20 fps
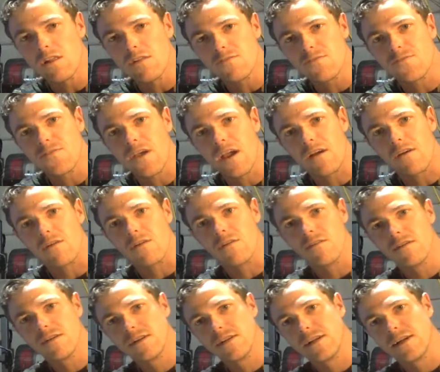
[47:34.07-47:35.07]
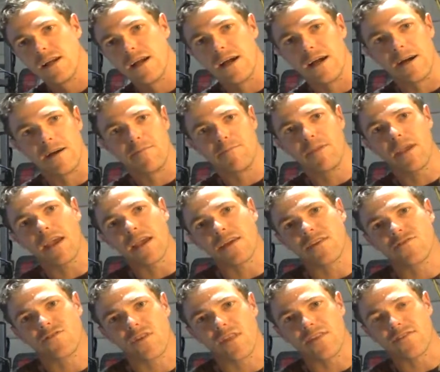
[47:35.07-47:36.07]
Farrell. Yeah,
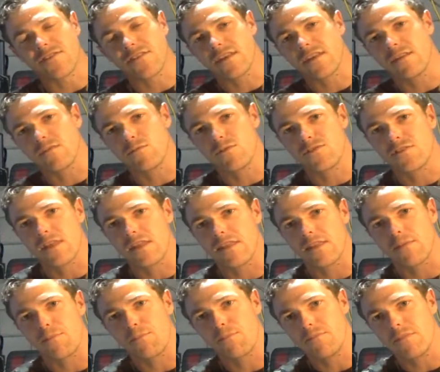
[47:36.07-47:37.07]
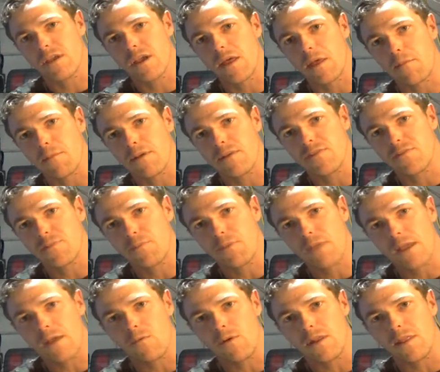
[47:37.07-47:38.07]
so that's the guy that plays the
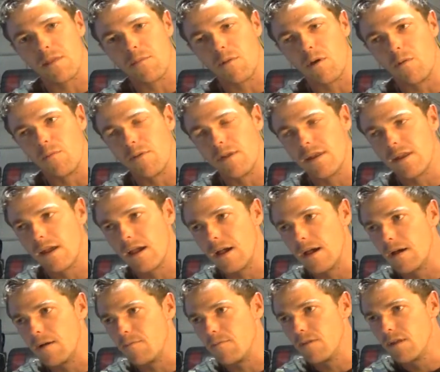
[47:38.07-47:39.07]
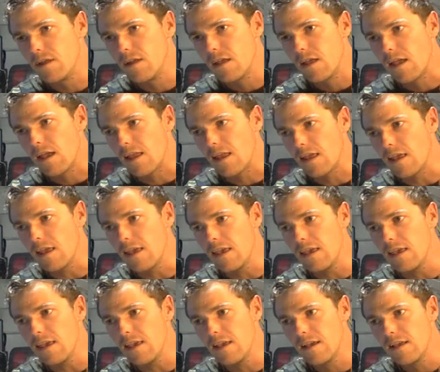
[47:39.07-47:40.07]
Penguin at the moment. And
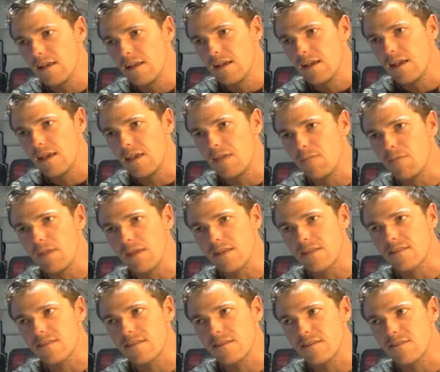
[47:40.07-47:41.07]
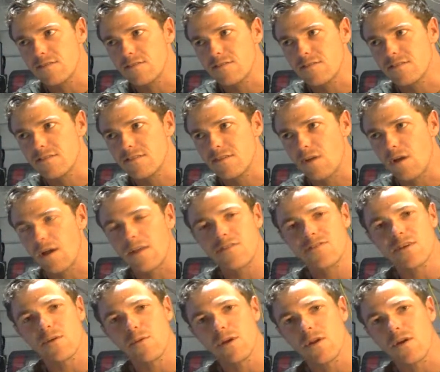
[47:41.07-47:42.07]
he met
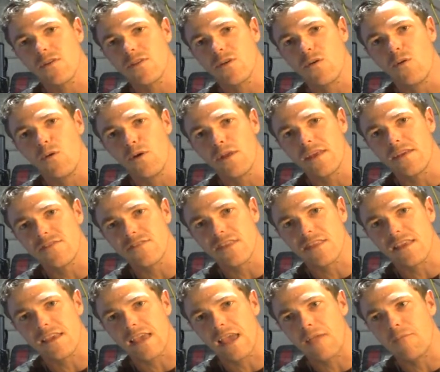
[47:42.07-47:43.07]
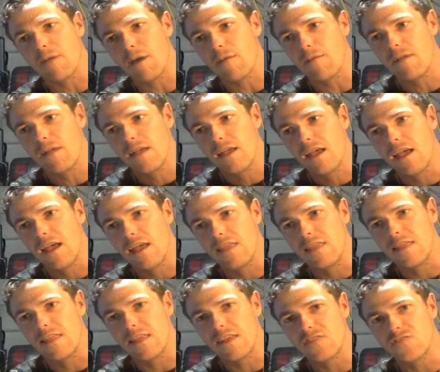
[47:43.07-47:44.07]
someone on the audience, I think, came up and
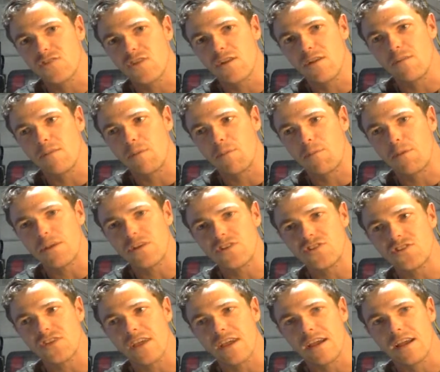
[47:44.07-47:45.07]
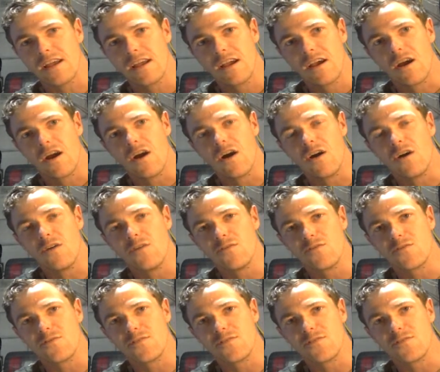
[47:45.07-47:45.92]
they showed him a picture of